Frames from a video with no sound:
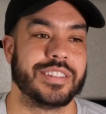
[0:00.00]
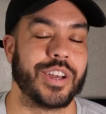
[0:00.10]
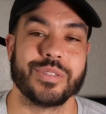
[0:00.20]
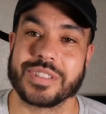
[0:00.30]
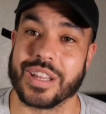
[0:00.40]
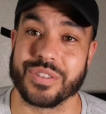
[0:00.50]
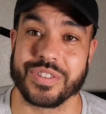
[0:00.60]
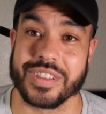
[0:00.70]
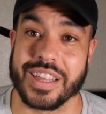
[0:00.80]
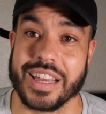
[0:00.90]
Don't settle
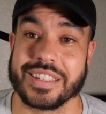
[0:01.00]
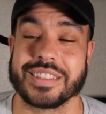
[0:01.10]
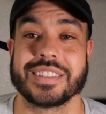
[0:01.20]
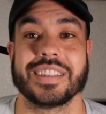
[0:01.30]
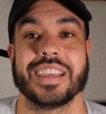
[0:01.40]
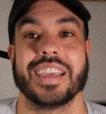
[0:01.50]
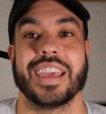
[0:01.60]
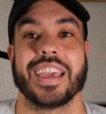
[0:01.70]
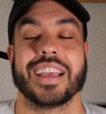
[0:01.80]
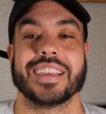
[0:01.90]
for less,
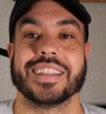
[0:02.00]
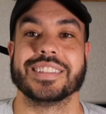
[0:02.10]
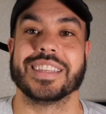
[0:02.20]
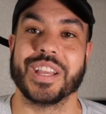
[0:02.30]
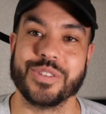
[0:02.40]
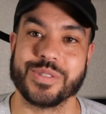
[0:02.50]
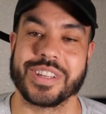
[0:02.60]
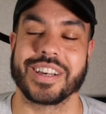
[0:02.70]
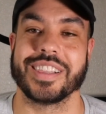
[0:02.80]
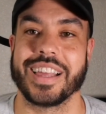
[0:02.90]
and continue
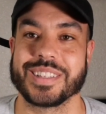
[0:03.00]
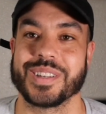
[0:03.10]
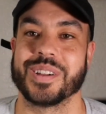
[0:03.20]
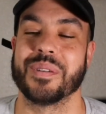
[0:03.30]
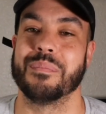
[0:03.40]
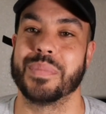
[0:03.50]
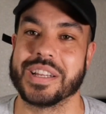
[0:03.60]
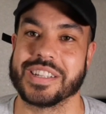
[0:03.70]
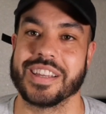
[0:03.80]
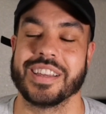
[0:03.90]
to collect on a
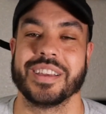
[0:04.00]
budget.